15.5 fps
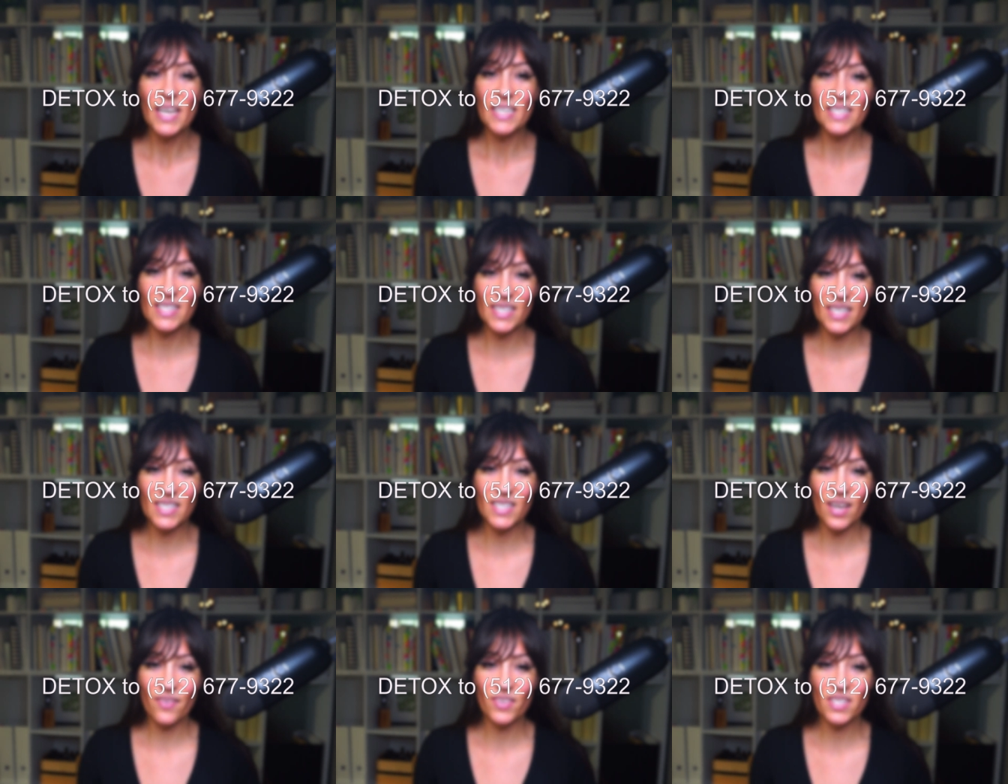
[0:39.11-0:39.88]

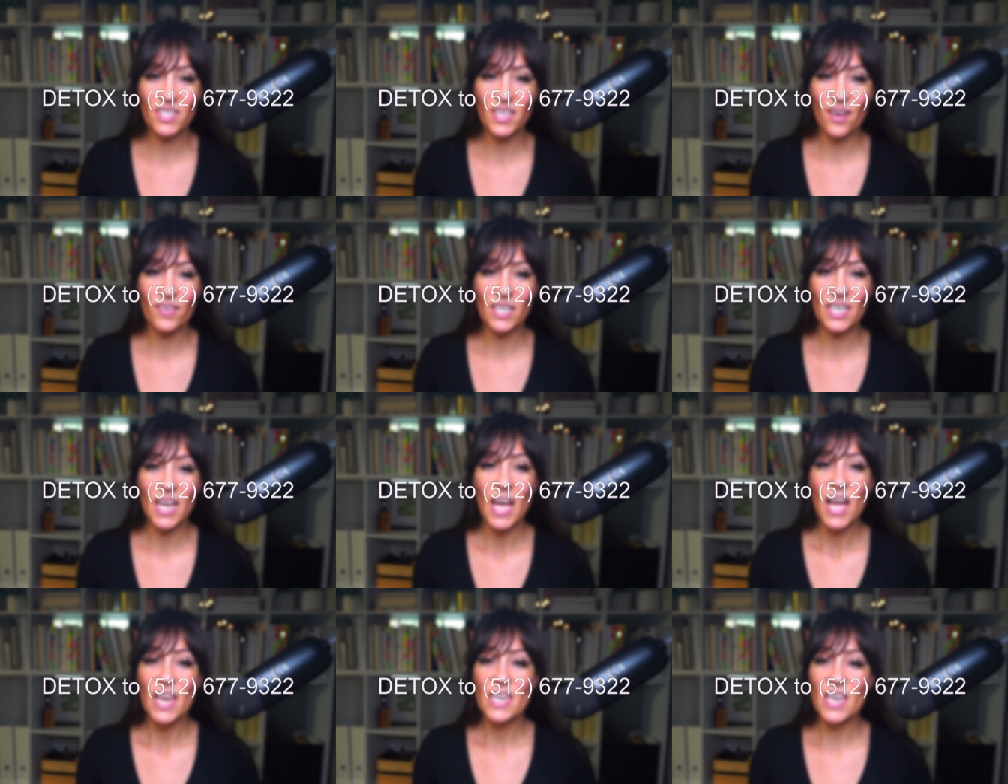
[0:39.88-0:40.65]

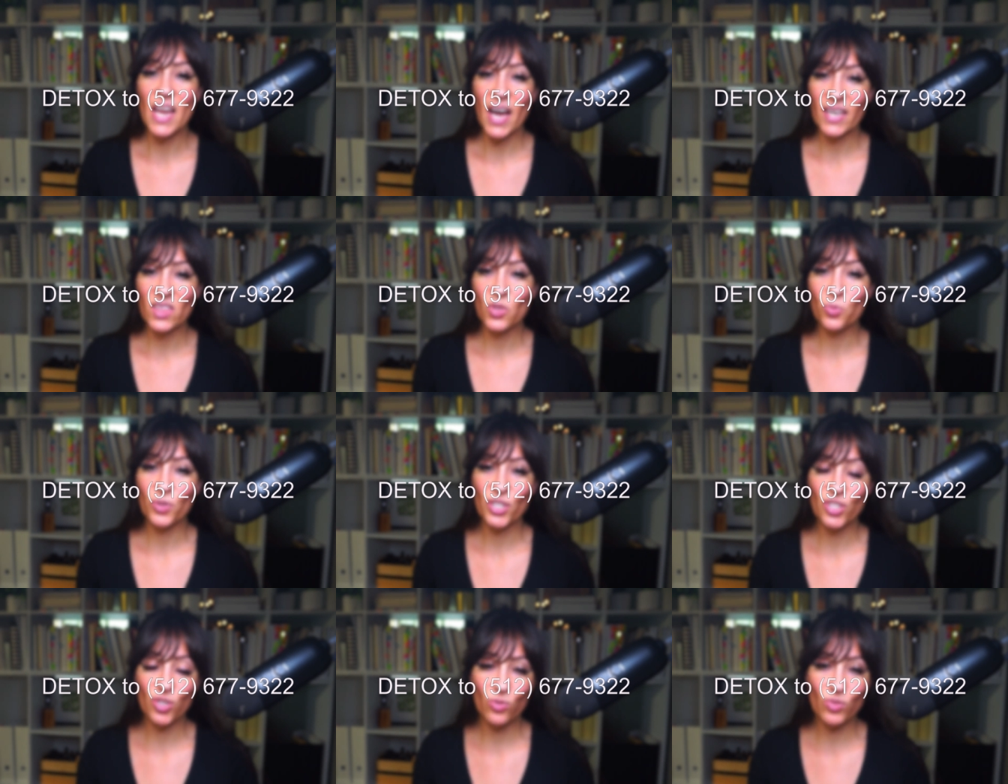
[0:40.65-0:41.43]
677
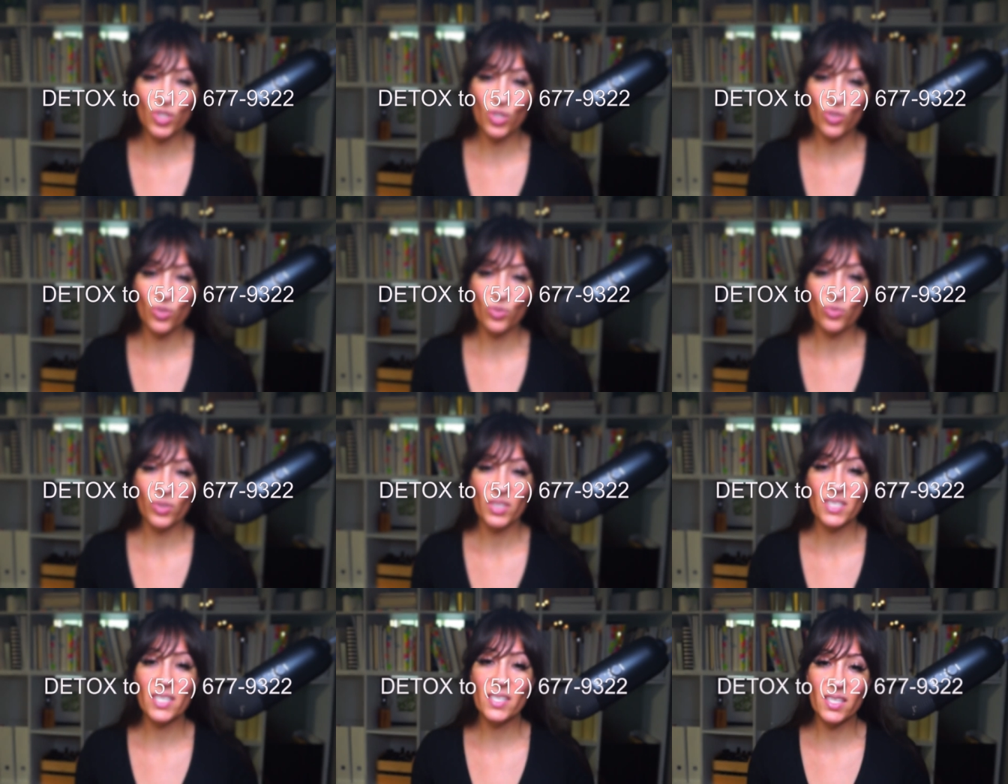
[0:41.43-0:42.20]
9322
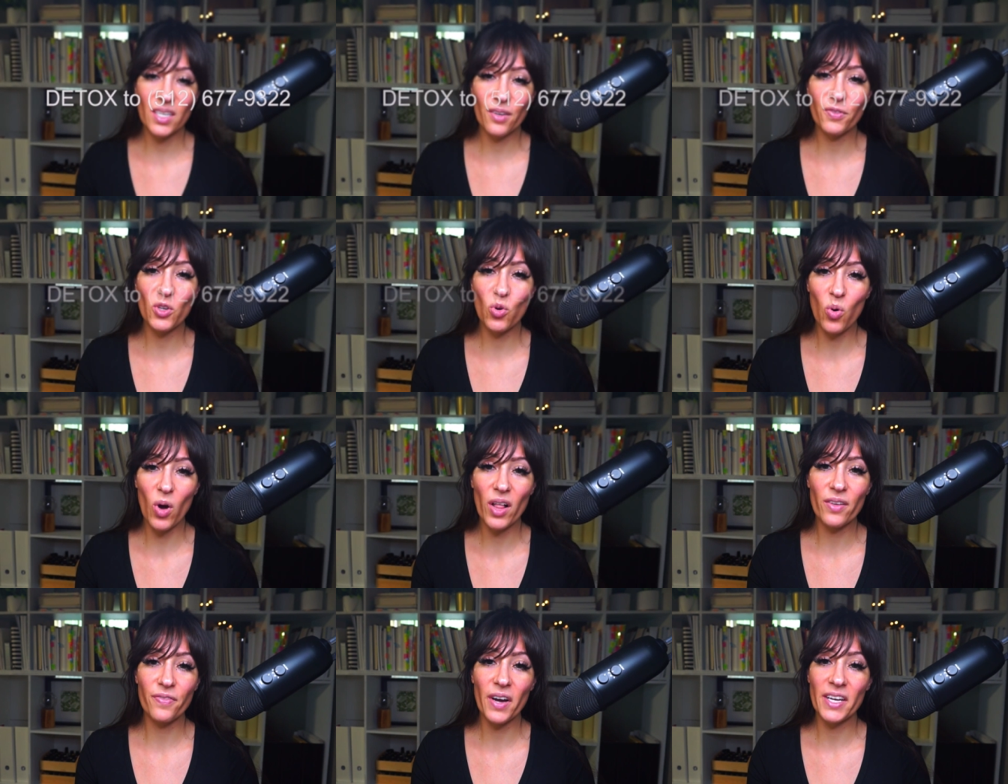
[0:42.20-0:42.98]
to see if you
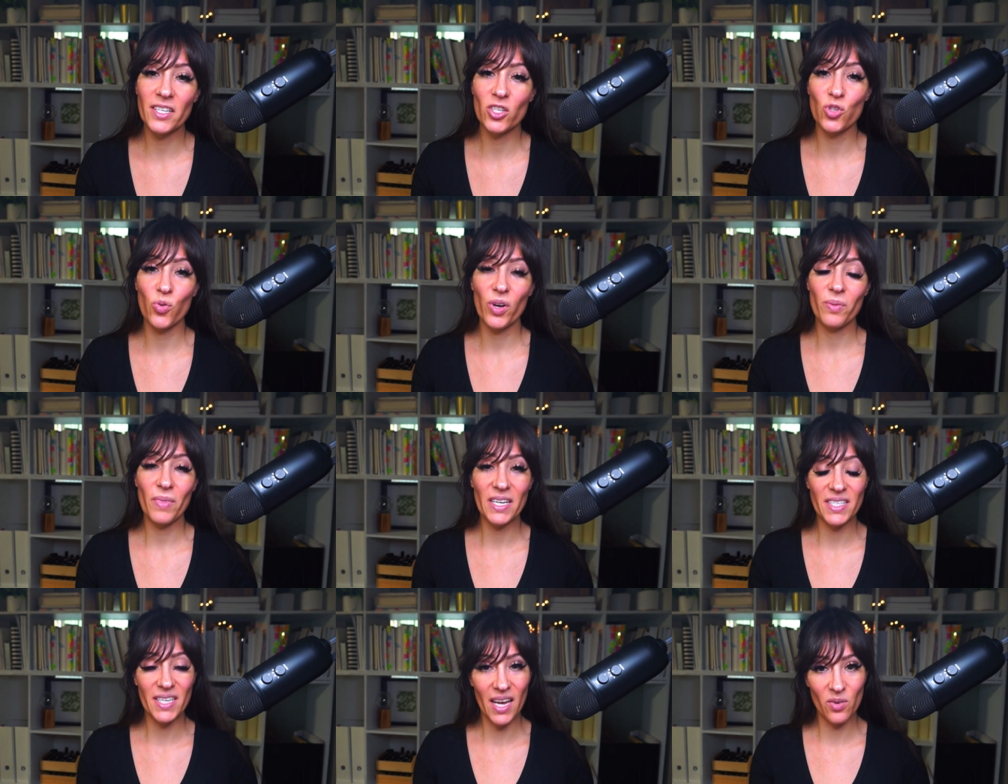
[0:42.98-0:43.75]
qualify to join
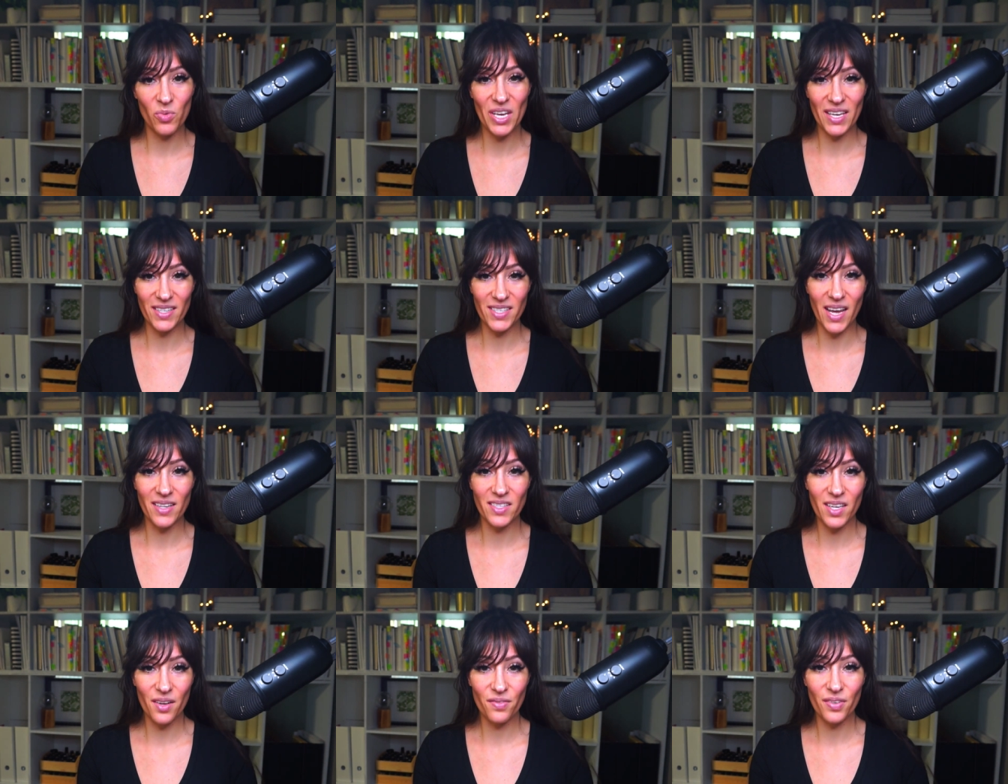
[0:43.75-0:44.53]
my 10 week
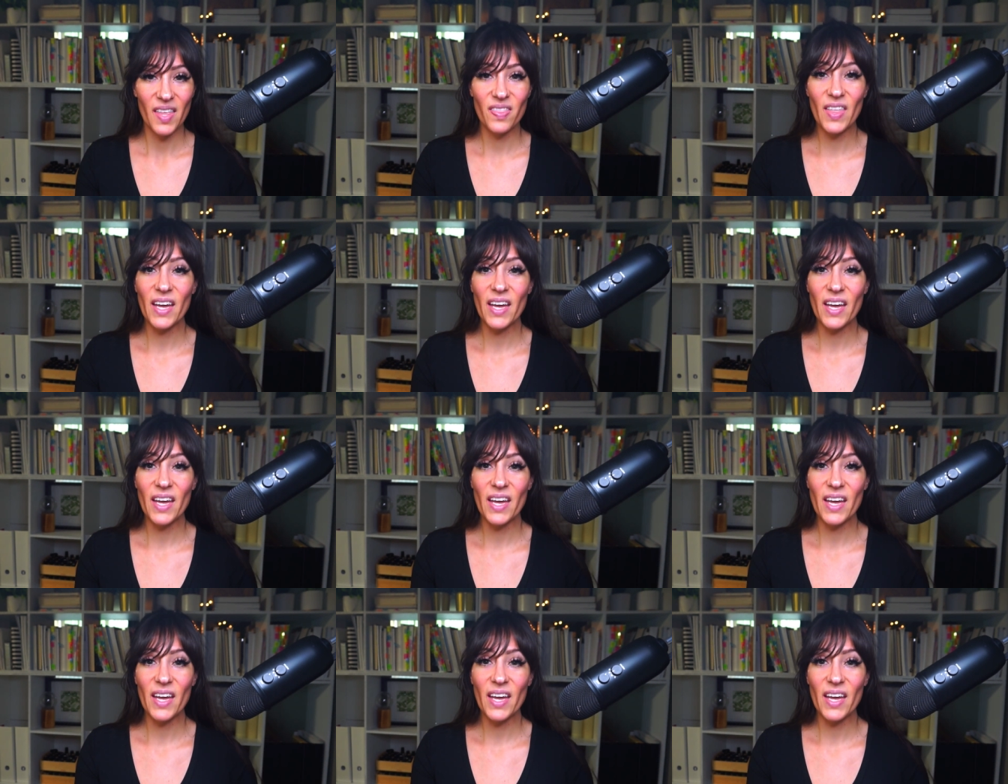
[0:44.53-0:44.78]
intensive.